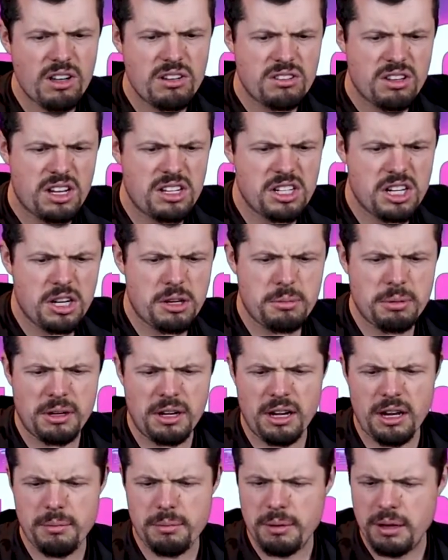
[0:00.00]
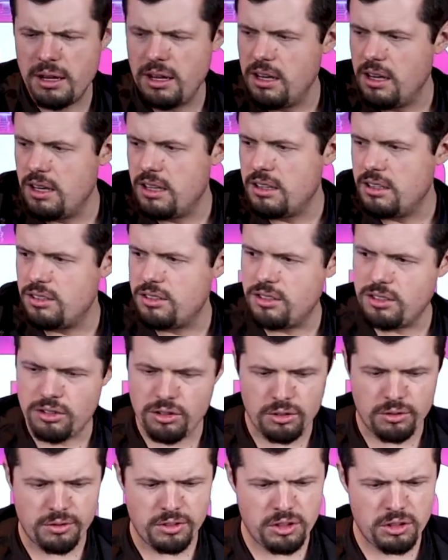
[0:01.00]
So as you open it up, this is
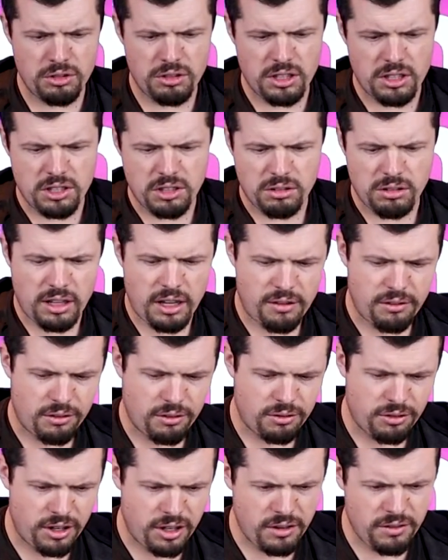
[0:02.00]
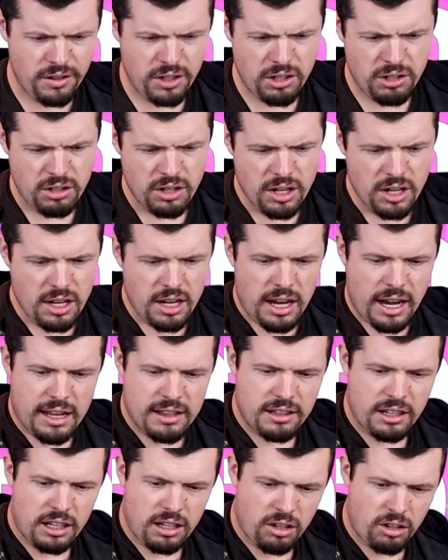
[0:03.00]
your view that you'll have in front of you.
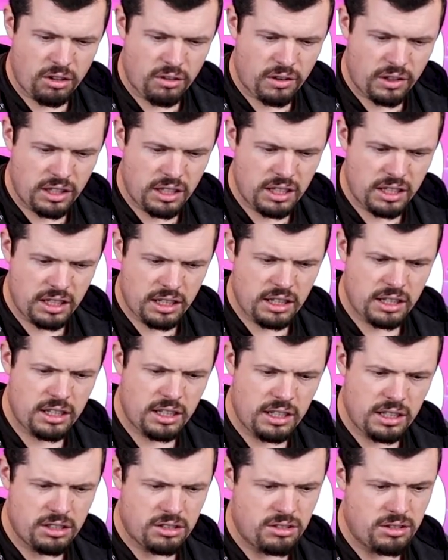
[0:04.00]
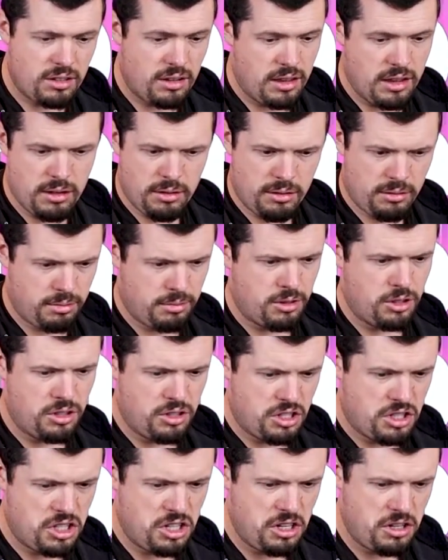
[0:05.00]
And then over here is the
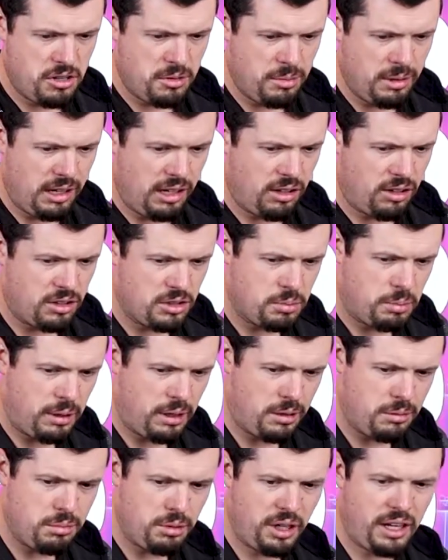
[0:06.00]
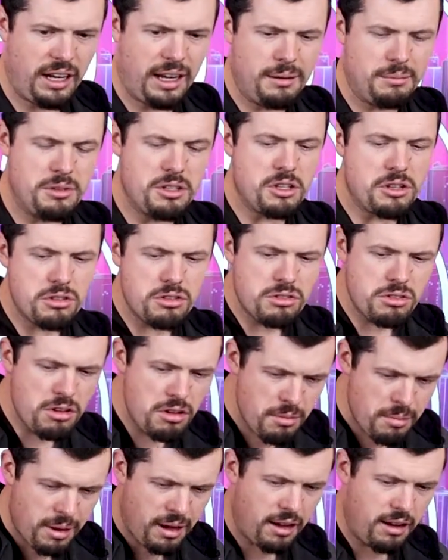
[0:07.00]
considerably large power brick. I'm
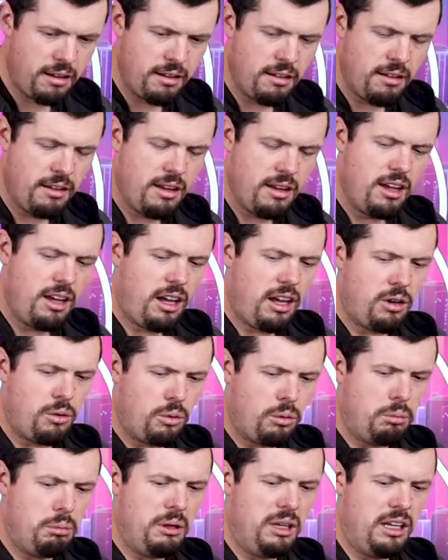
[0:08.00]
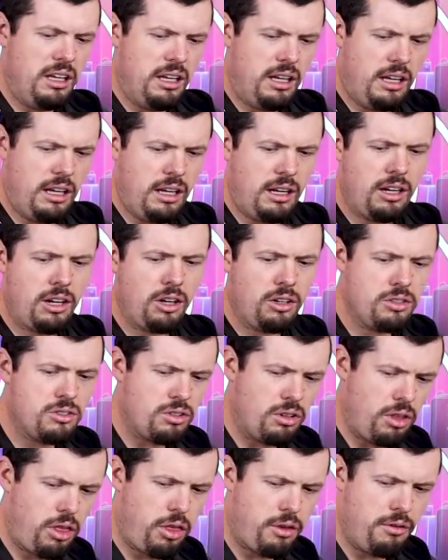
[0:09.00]
assuming it will be close
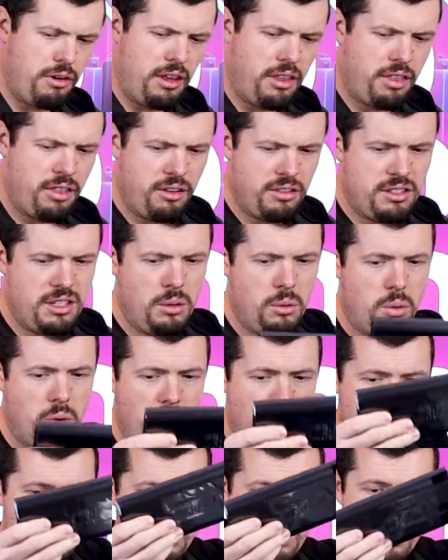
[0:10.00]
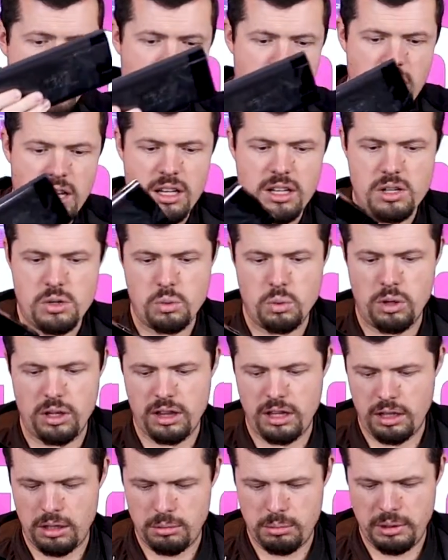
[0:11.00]
on 330 watt is what
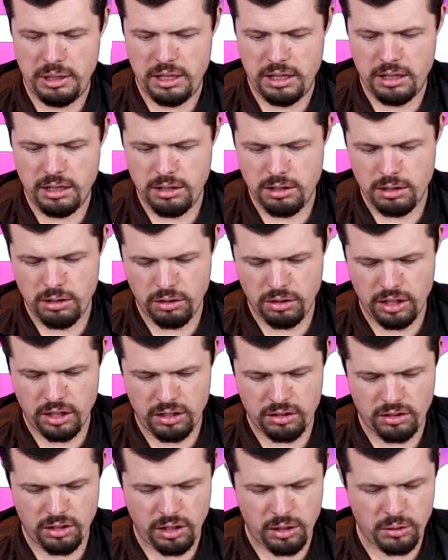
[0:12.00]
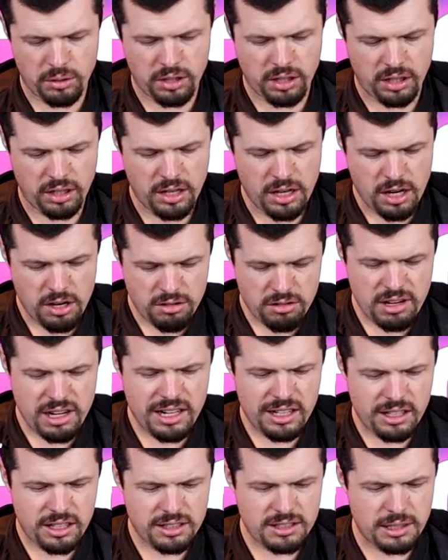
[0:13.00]
they'll be looking to go with here.
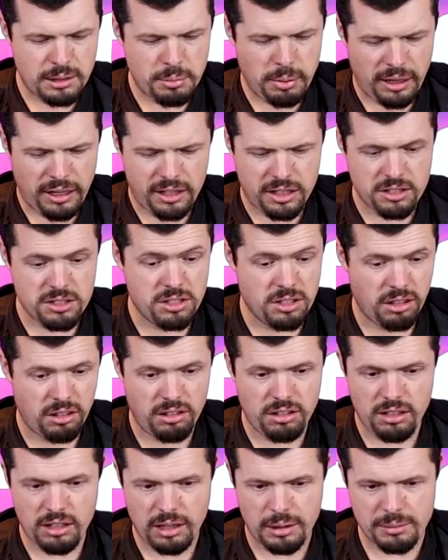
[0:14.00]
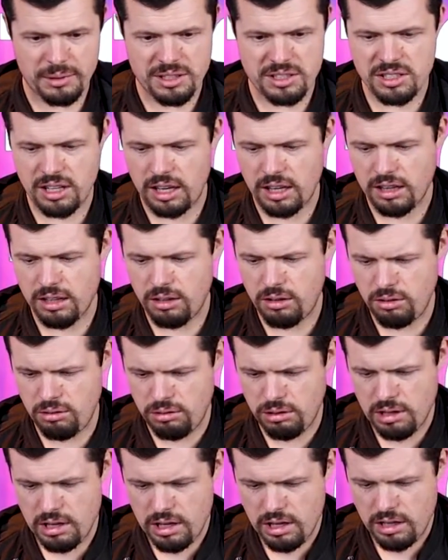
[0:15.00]
Really nicely packaged though, I must say. The
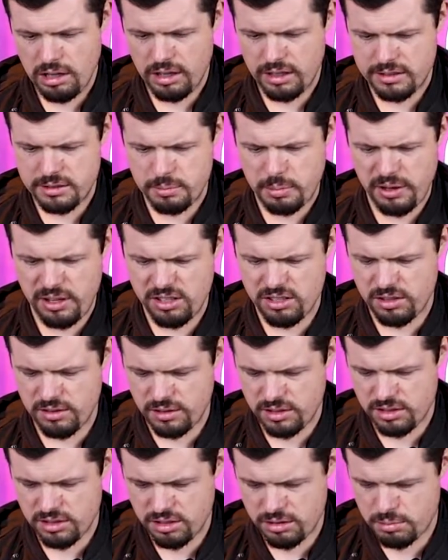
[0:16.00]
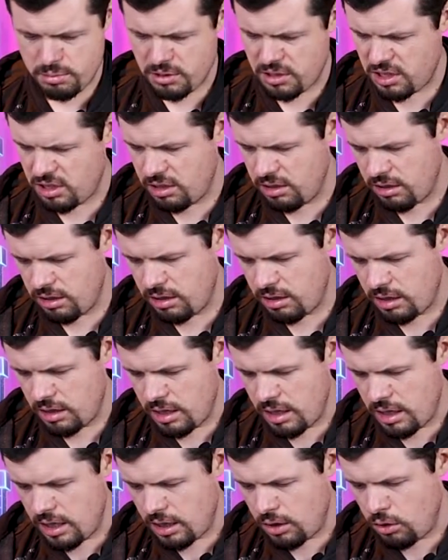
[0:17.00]
whole experience of this is pretty good.
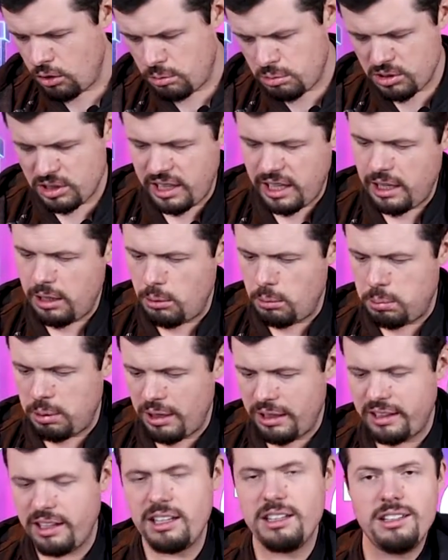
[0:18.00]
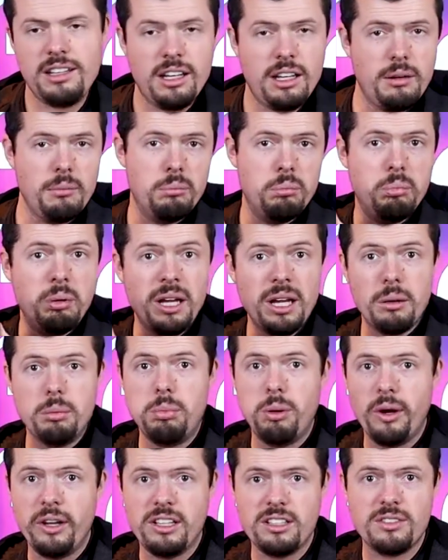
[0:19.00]
Normal kettle plug in here, big
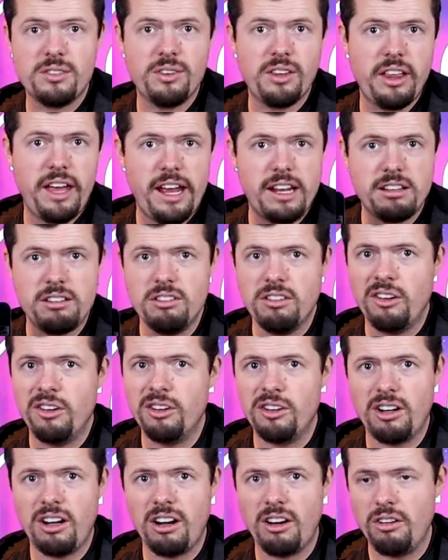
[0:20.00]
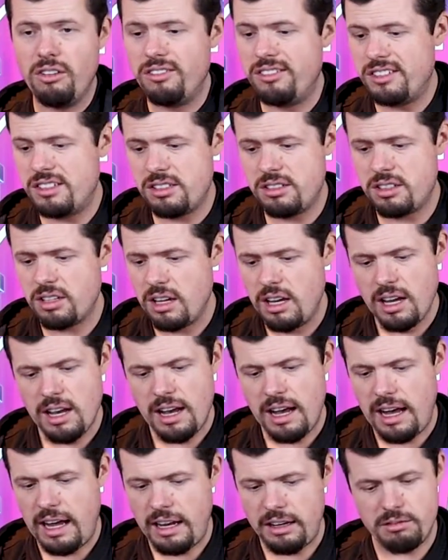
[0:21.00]
points for that. No clovers.
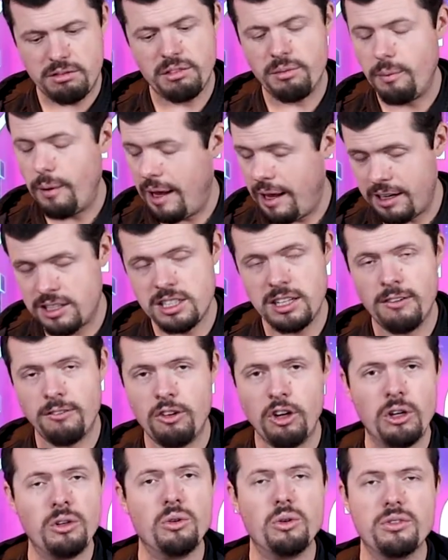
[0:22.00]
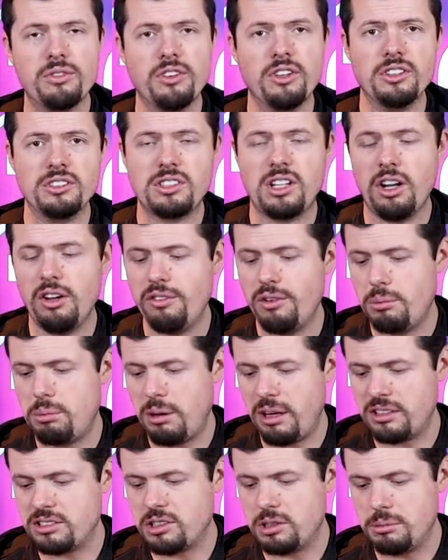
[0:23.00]
I actually have gone off those clover
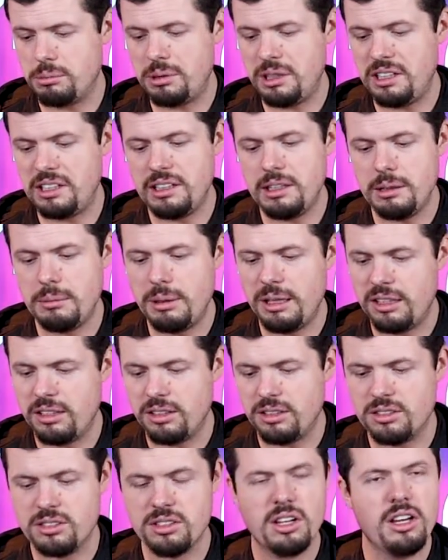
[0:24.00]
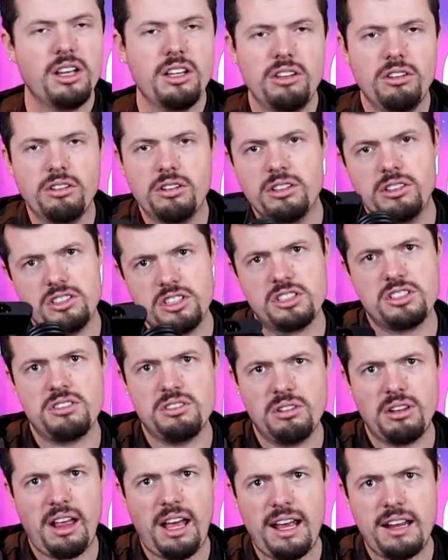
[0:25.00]
plugs completely because you could just
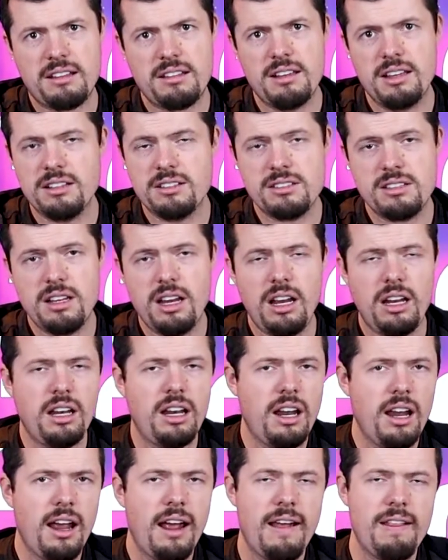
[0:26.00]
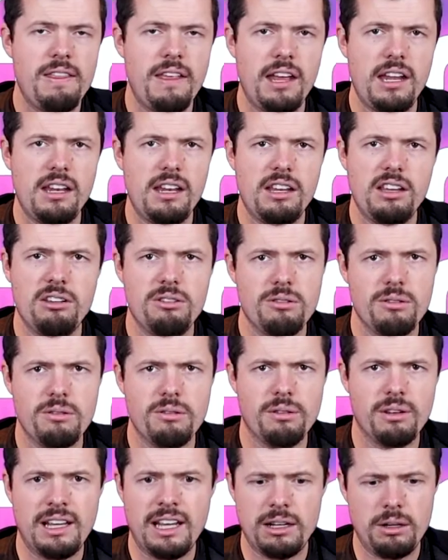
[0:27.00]
do that instead. And then
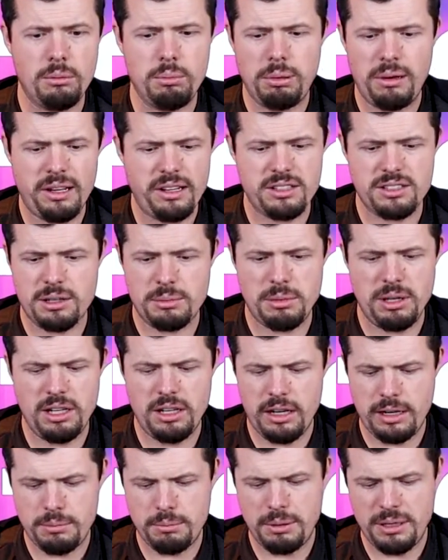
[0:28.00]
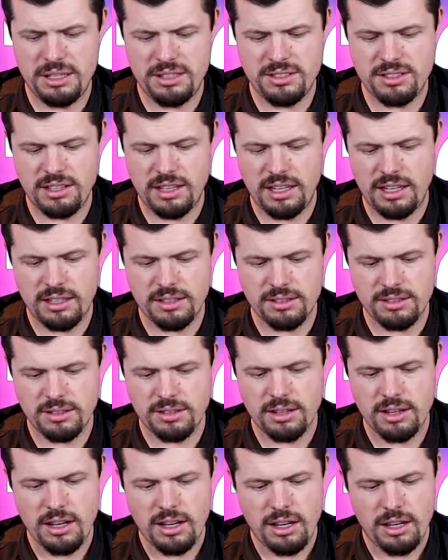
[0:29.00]
you kettle plugs, I mean, and PC
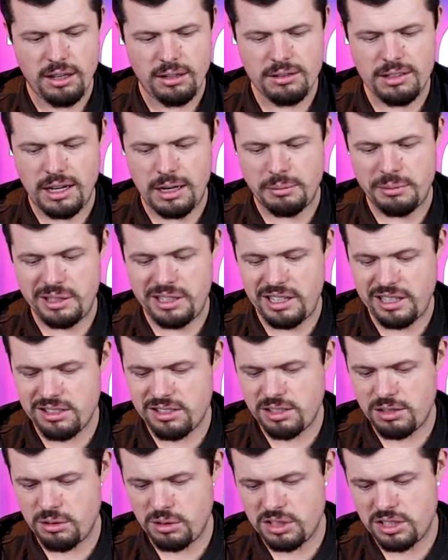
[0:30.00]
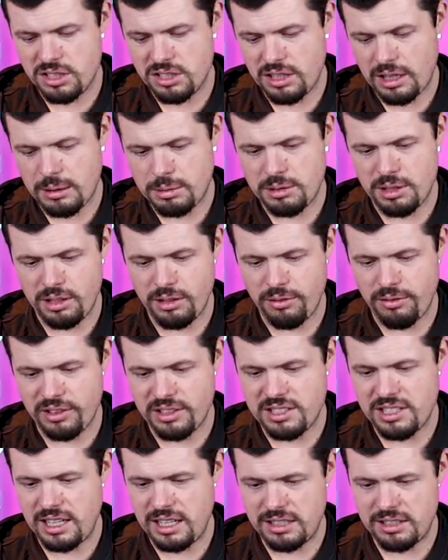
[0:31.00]
is dime a dozen, which is absolutely
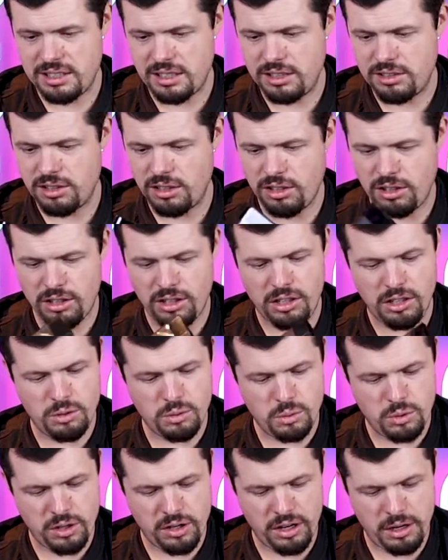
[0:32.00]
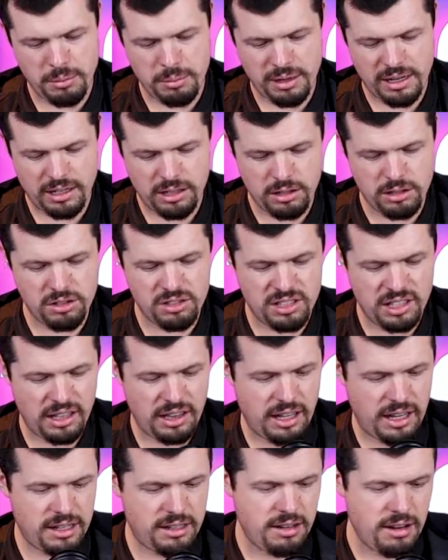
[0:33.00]
fantastic, so you don't need to worry about losing
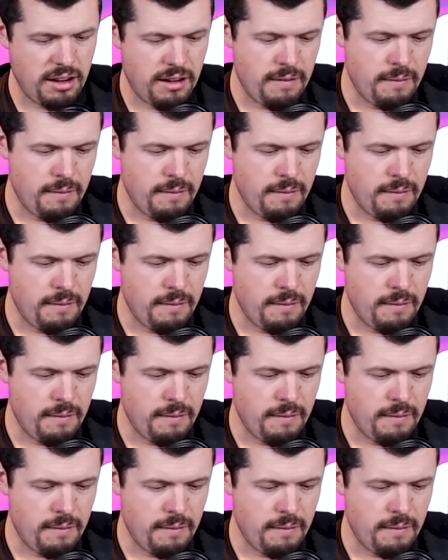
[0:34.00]
that.